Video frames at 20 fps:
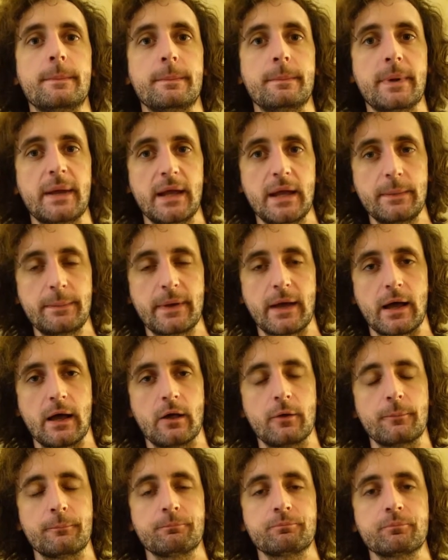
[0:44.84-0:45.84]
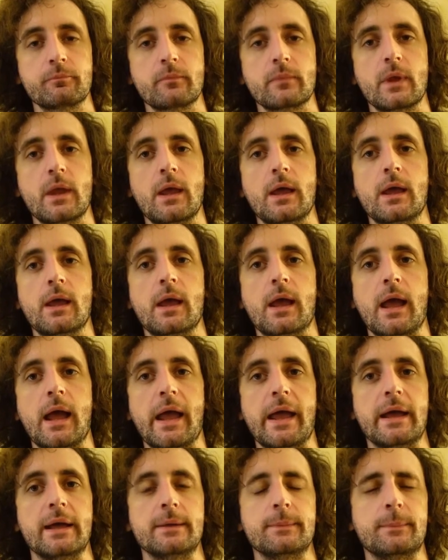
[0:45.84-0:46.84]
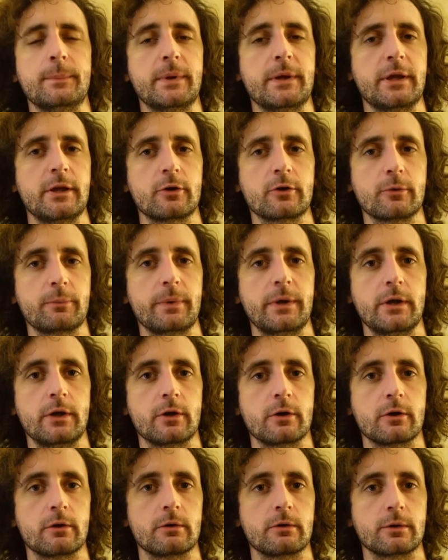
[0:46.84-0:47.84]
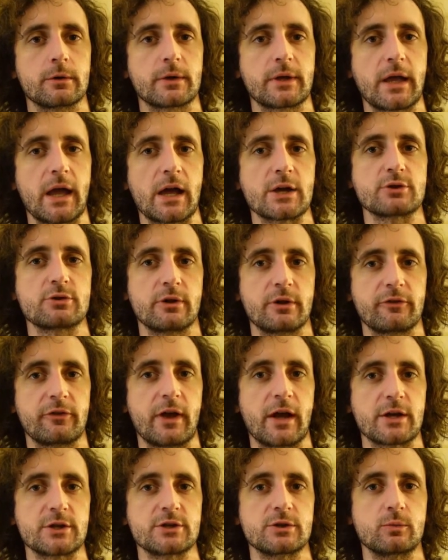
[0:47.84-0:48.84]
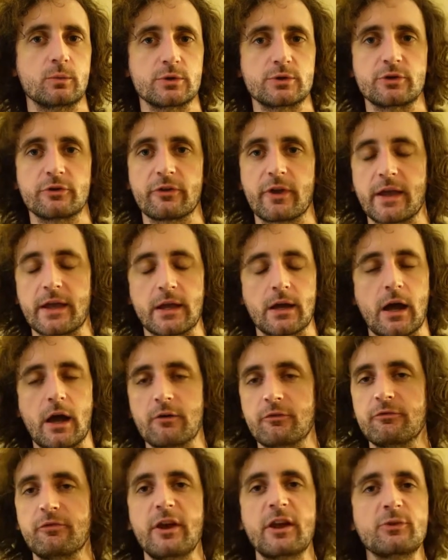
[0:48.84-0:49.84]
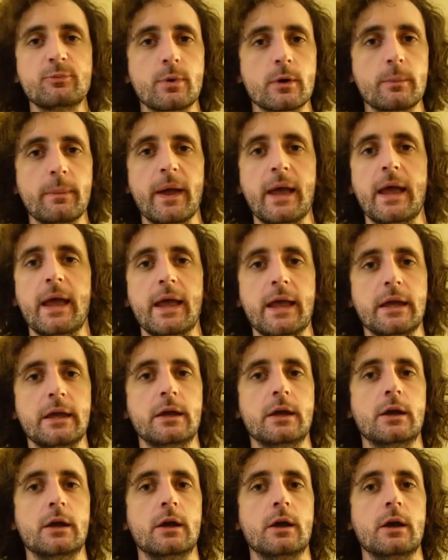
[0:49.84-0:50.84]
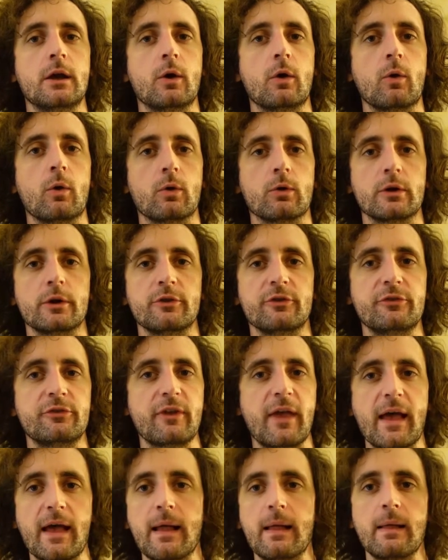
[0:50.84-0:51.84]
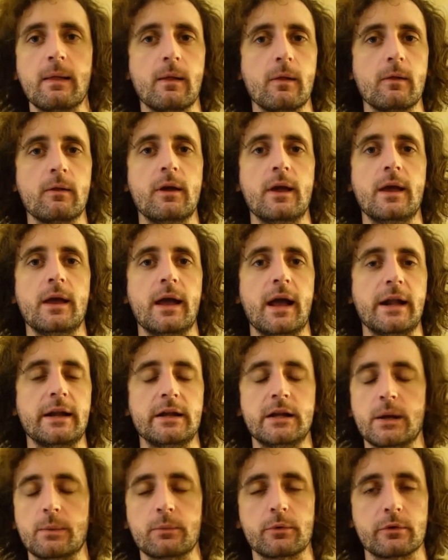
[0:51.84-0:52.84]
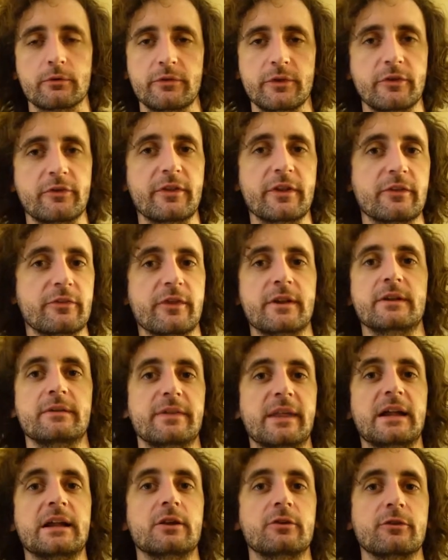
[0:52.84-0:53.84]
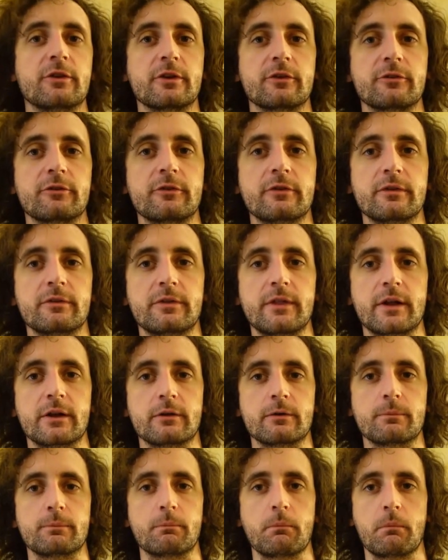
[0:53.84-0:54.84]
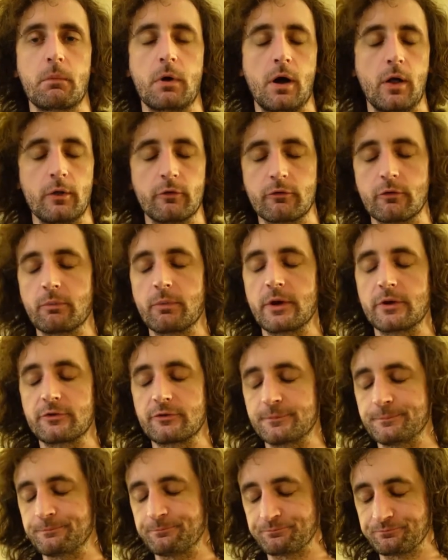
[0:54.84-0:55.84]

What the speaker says: PayPal, and peer-to-peer cash transaction, which is like a Facebook Pay or a Zelle, any number of these things that exist that are all over the place.